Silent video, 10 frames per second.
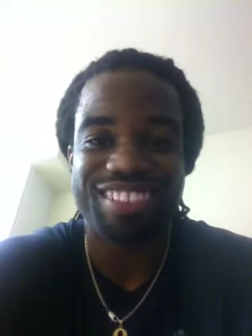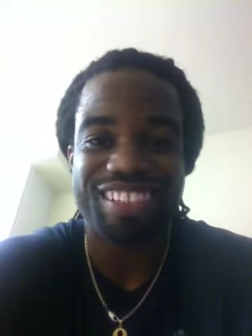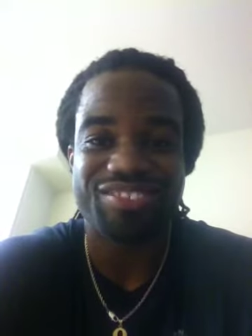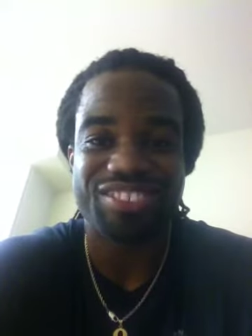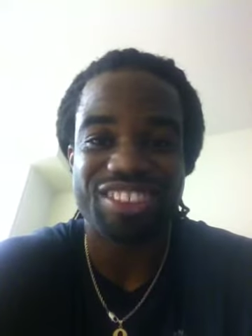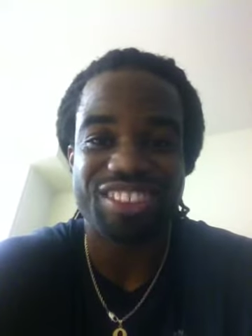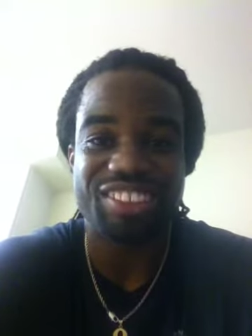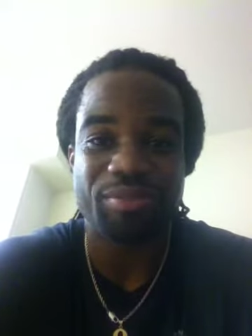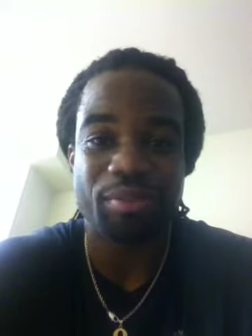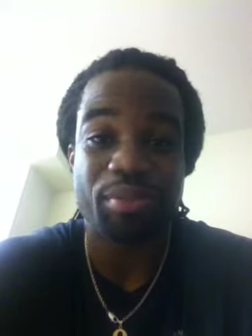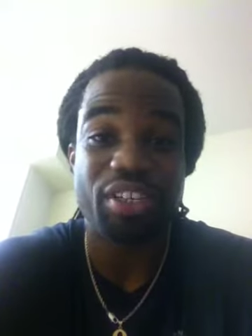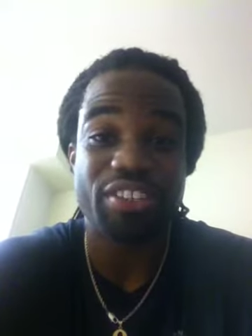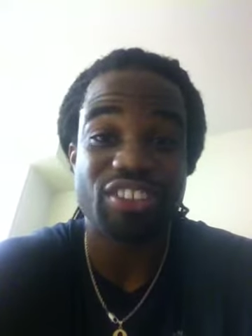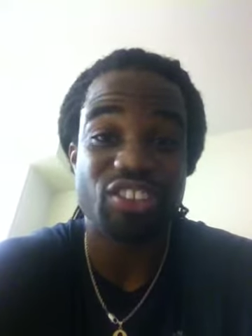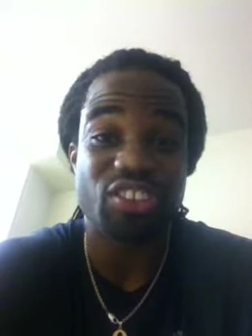out of a gym in
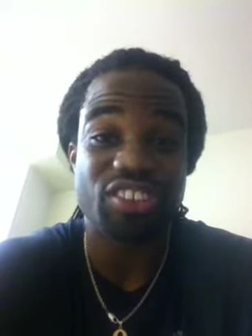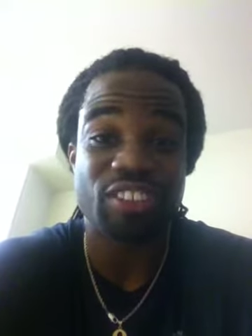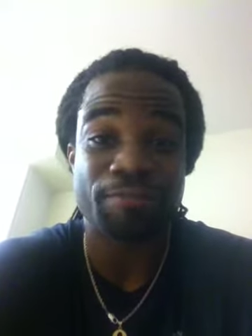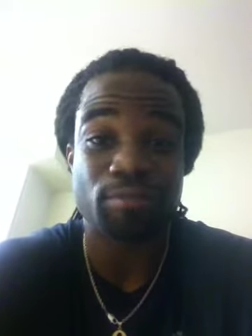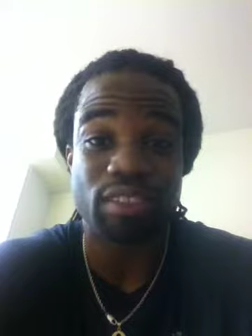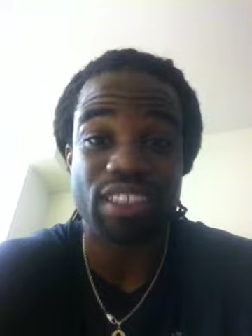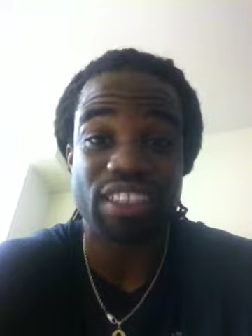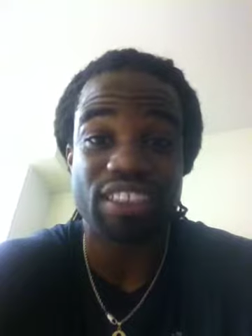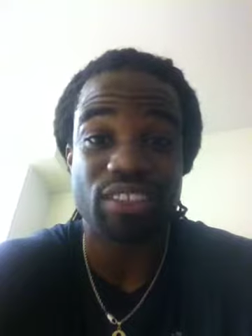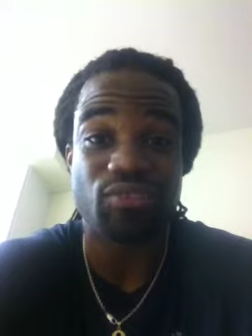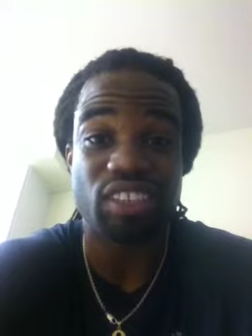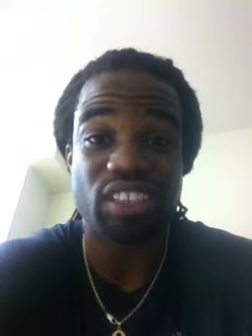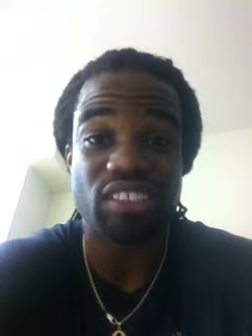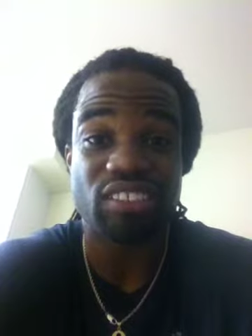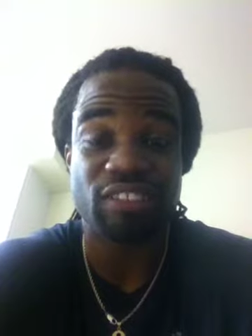Perry, Georgia, Destiny
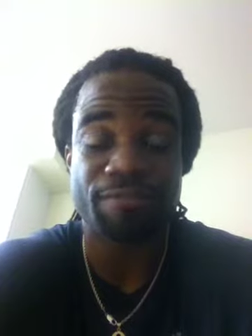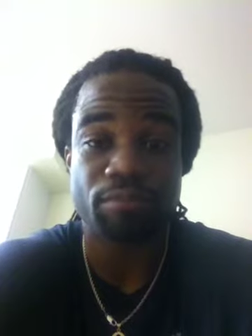Fitness.